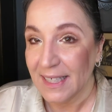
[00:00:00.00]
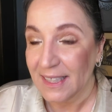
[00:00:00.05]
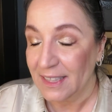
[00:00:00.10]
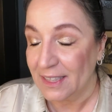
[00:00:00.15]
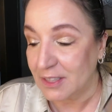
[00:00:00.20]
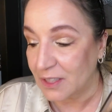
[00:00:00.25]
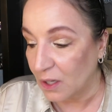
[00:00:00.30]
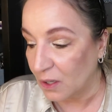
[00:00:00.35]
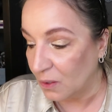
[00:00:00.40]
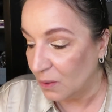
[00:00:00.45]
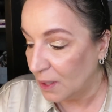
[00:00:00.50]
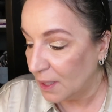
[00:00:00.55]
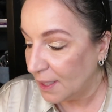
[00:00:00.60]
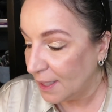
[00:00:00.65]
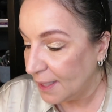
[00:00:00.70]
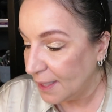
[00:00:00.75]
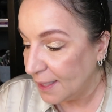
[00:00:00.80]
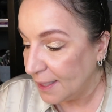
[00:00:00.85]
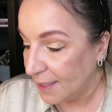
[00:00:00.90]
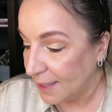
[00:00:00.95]
So,
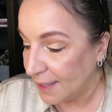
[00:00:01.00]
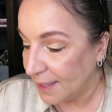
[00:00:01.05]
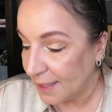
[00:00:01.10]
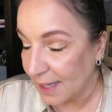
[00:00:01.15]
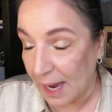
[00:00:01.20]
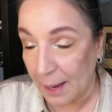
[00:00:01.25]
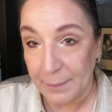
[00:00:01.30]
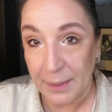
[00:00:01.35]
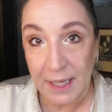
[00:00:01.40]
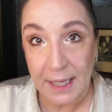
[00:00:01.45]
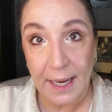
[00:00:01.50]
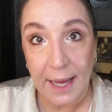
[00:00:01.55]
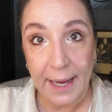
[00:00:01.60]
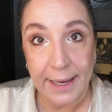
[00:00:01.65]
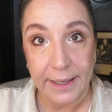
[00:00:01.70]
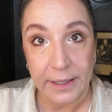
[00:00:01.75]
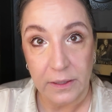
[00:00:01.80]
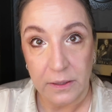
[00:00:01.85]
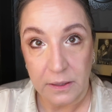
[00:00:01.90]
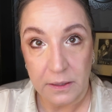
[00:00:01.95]
I'm a
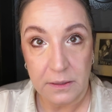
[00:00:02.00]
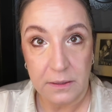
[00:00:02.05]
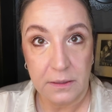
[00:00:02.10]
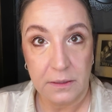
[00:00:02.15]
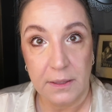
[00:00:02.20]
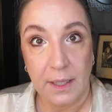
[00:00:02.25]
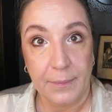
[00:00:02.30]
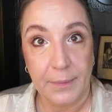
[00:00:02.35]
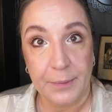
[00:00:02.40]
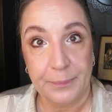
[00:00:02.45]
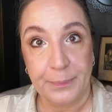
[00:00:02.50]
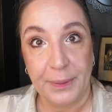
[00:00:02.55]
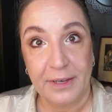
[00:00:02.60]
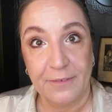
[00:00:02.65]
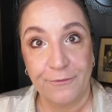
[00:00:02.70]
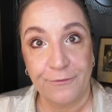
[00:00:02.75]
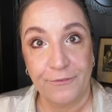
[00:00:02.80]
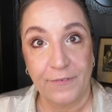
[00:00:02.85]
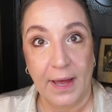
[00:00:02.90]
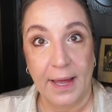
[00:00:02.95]
liar. I'm a
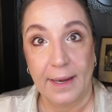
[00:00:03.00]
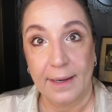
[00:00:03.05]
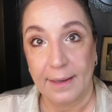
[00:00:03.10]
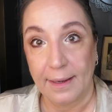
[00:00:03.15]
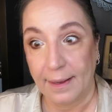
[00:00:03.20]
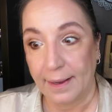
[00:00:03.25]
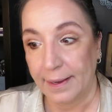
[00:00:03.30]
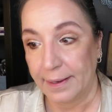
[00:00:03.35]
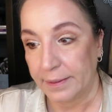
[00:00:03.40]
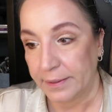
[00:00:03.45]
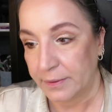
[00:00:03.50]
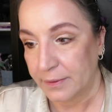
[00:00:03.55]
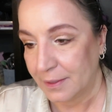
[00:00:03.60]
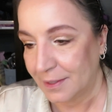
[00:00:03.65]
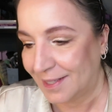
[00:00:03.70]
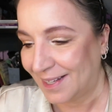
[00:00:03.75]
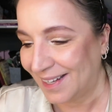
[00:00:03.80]
big fat liar.